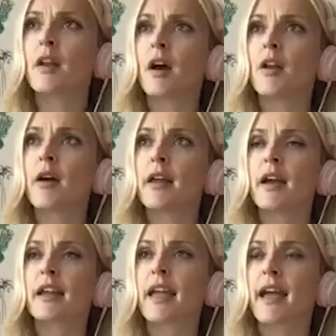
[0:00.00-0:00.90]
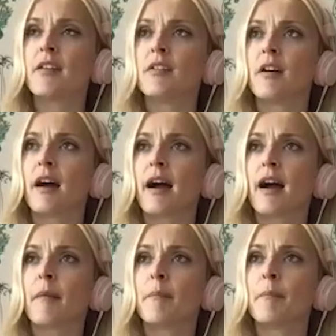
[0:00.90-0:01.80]
I, again,
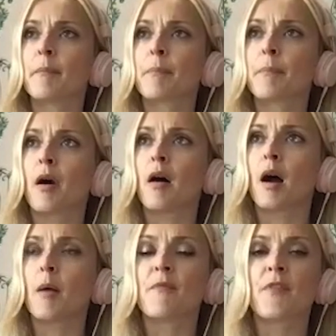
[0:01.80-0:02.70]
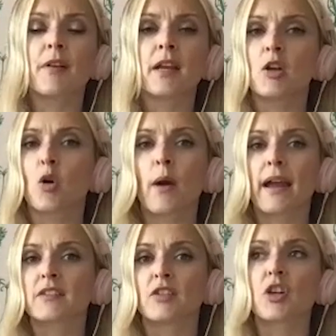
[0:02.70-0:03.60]
I'm very
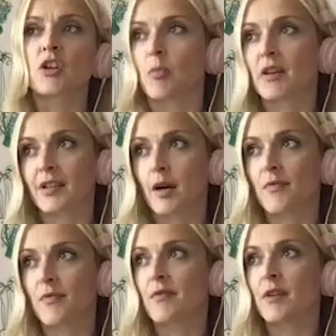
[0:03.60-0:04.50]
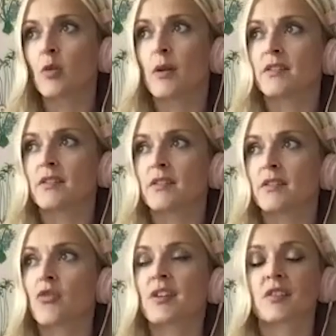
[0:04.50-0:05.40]
quick to judge myself and very quick to
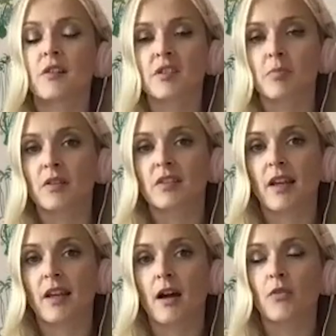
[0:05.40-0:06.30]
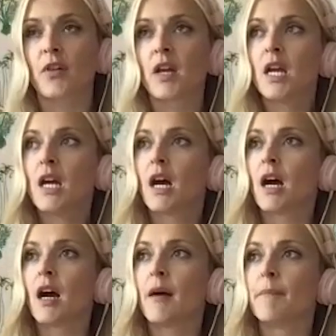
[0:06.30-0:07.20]
criticize myself.
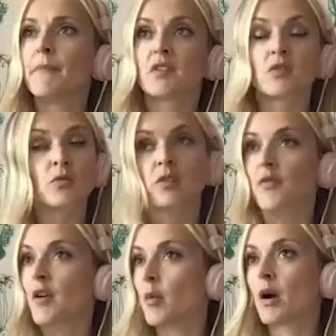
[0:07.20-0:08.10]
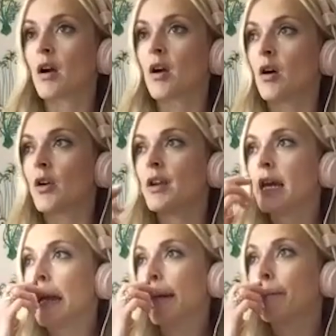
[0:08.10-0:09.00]
This is all stuff that I work on,
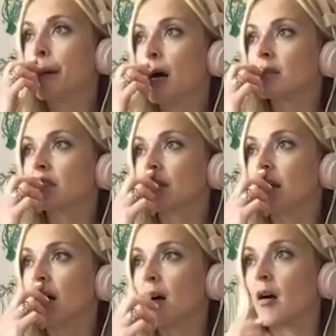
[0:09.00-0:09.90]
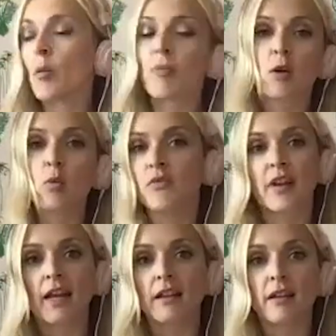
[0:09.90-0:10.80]
but I'll bring all of it
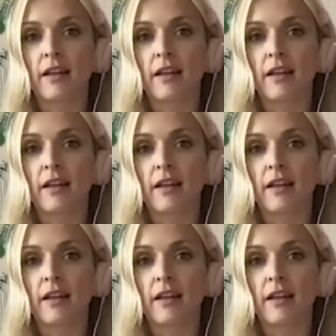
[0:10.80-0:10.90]
in.